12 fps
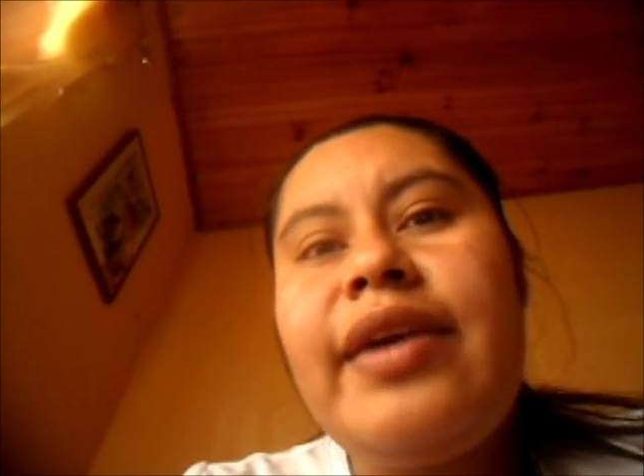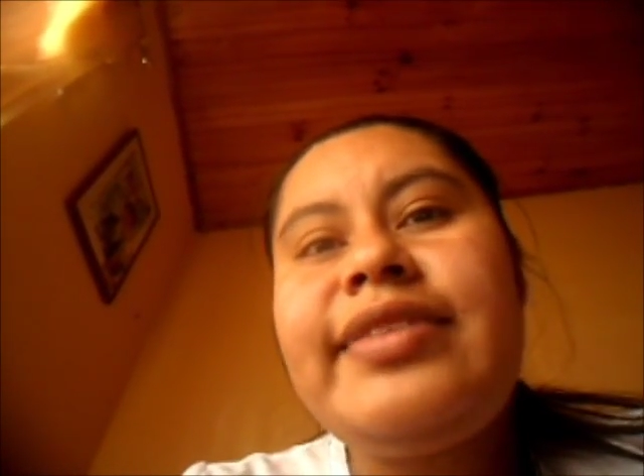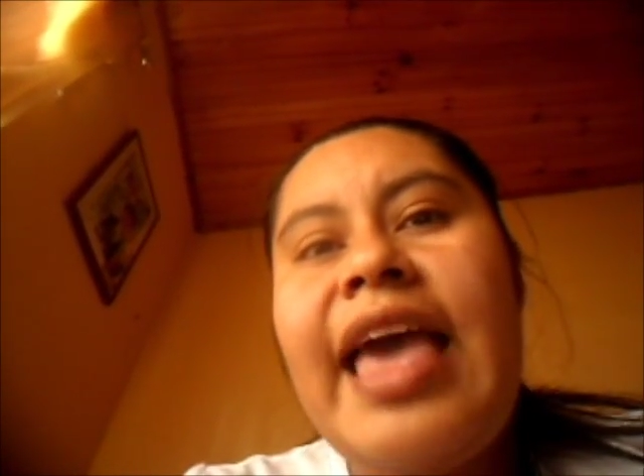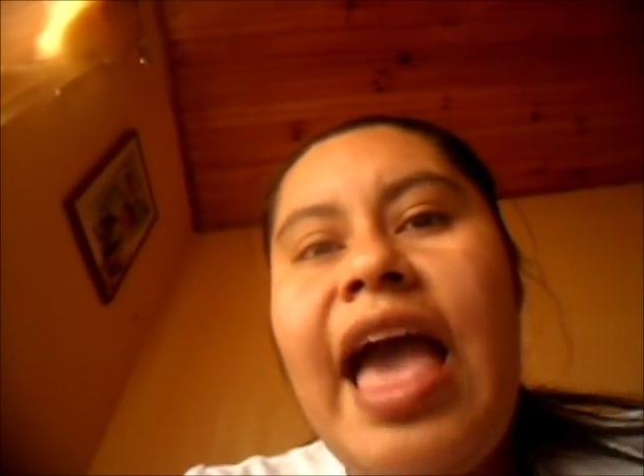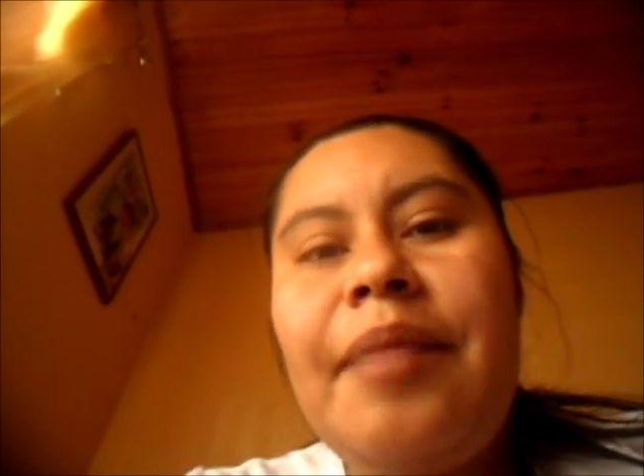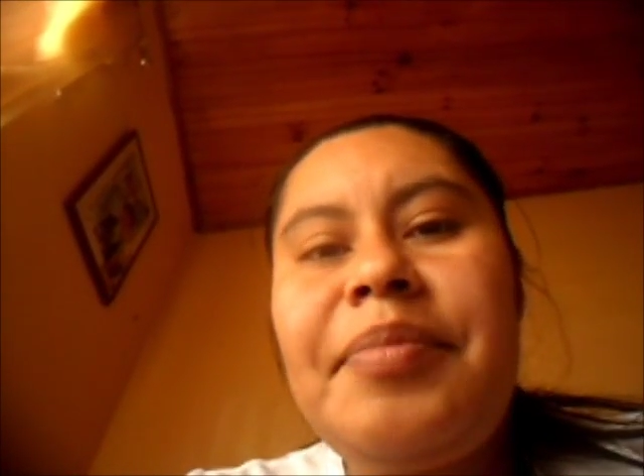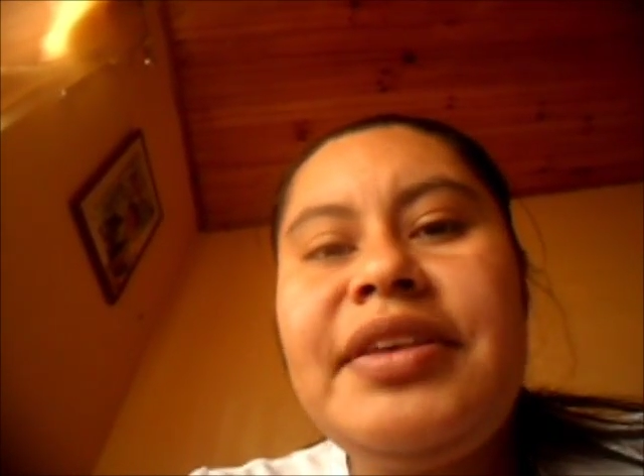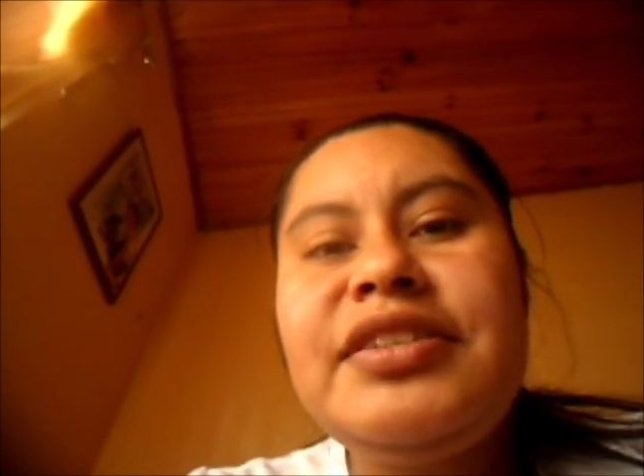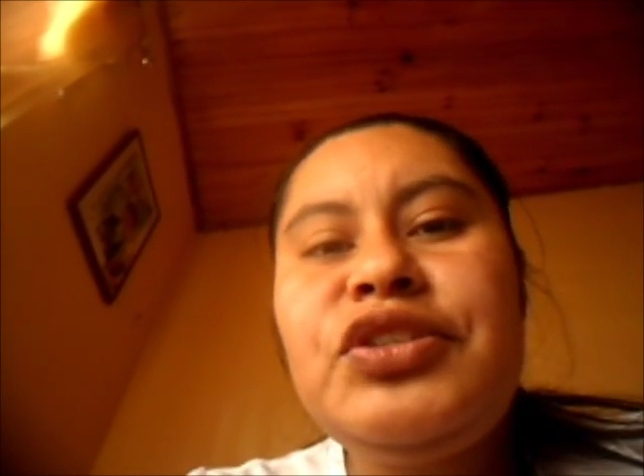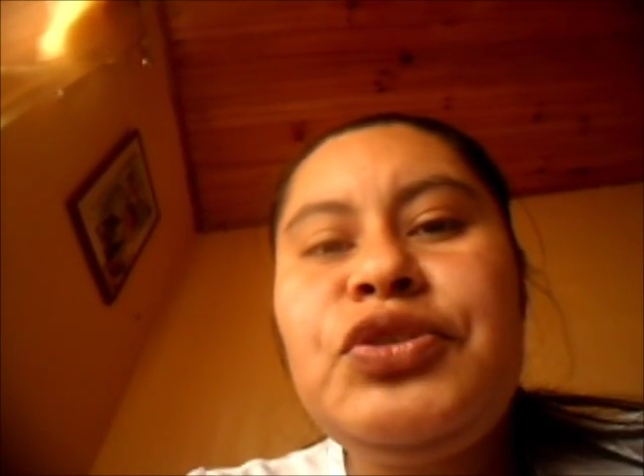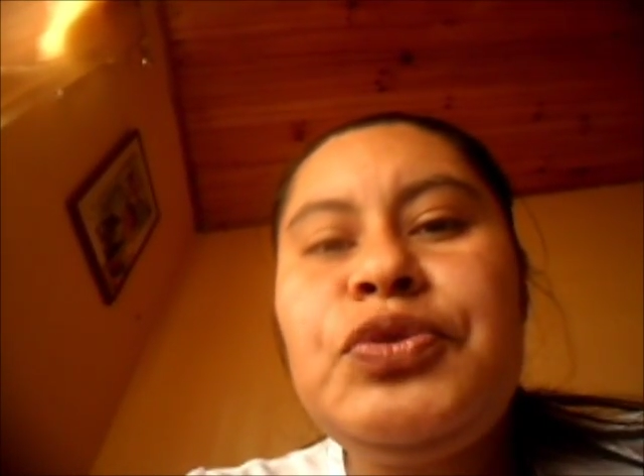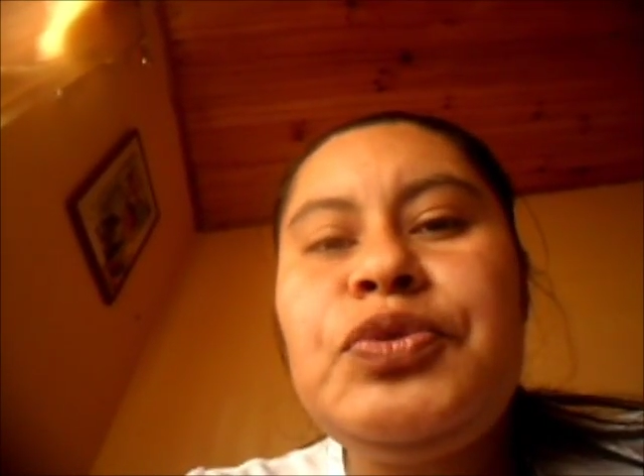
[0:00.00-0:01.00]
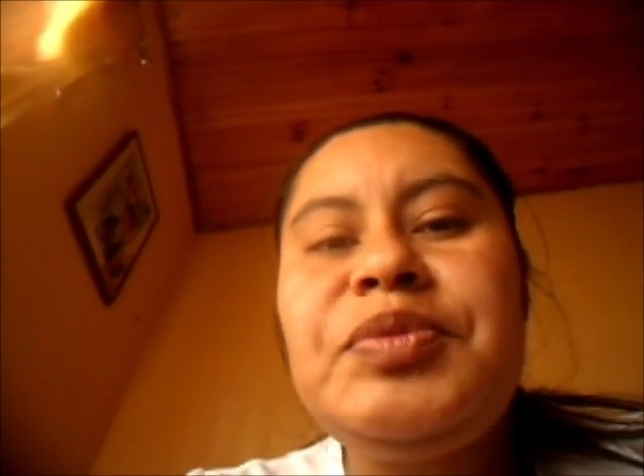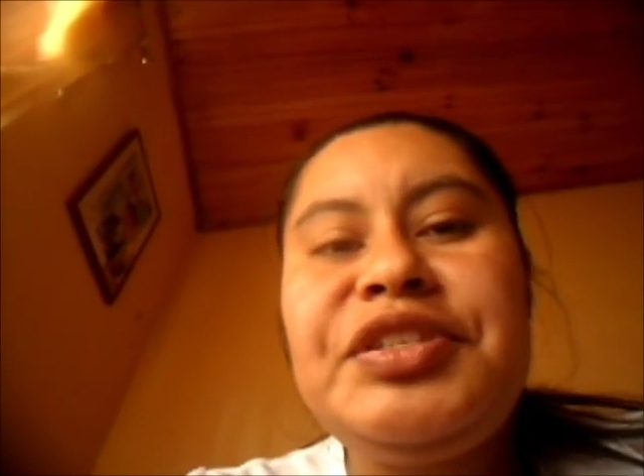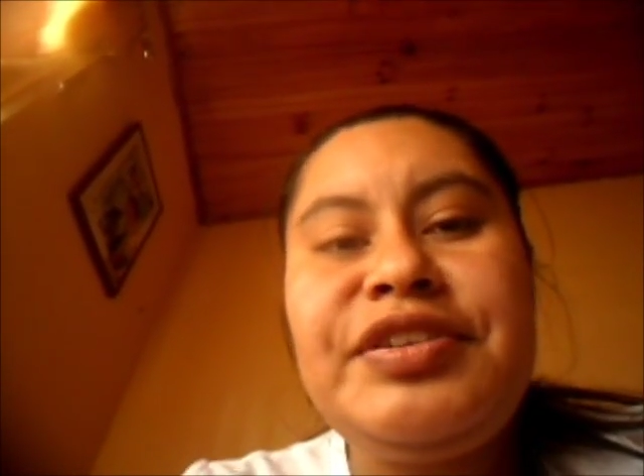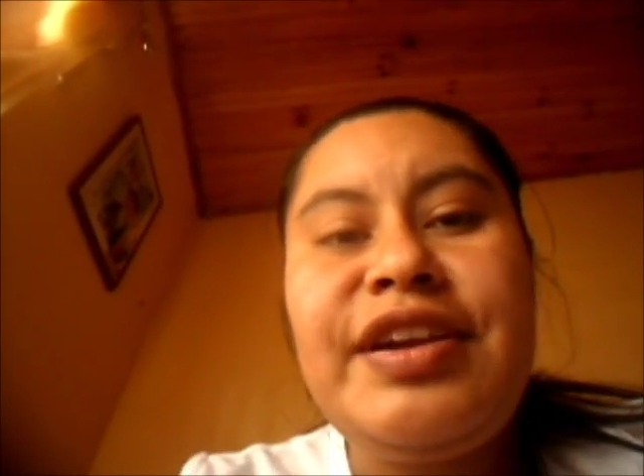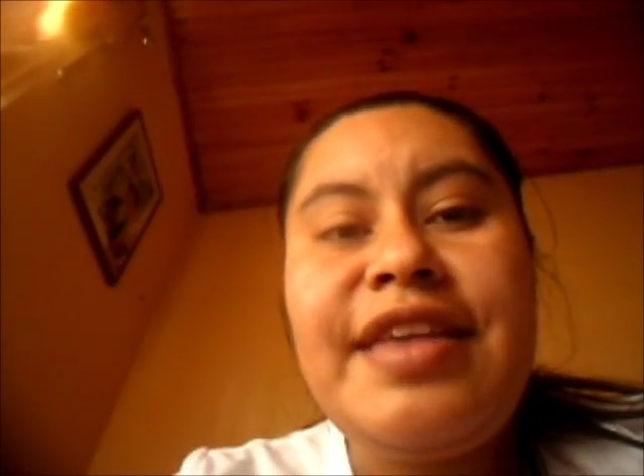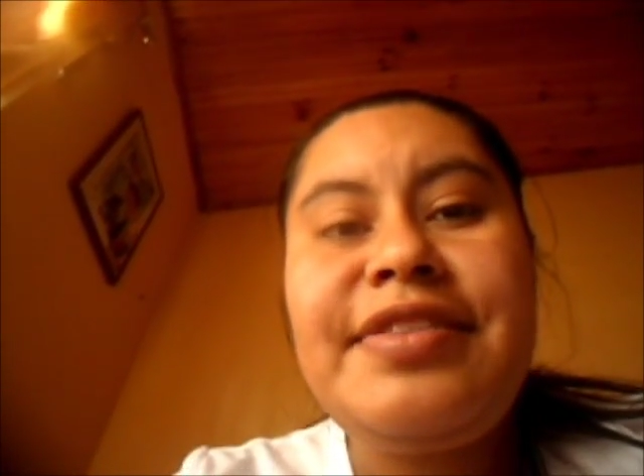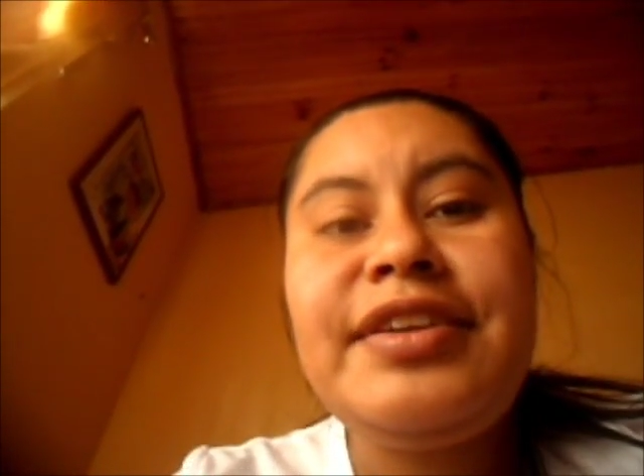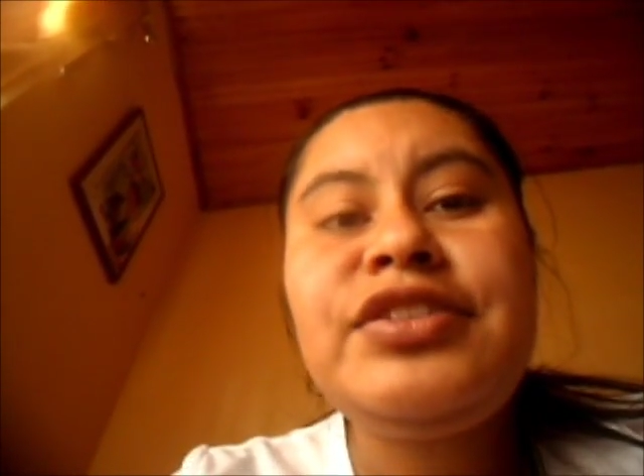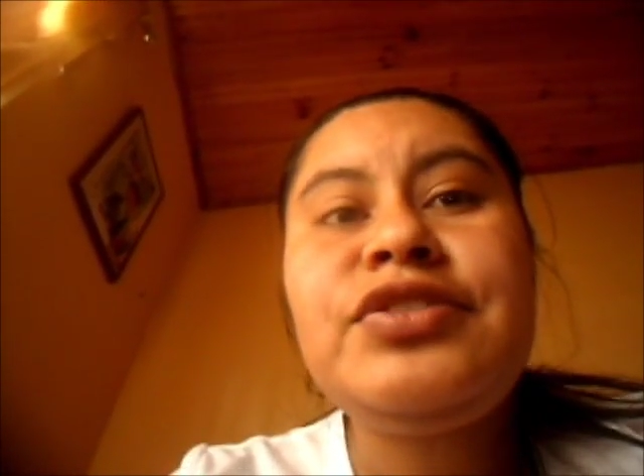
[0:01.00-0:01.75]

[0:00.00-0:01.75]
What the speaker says: what happens to Mr.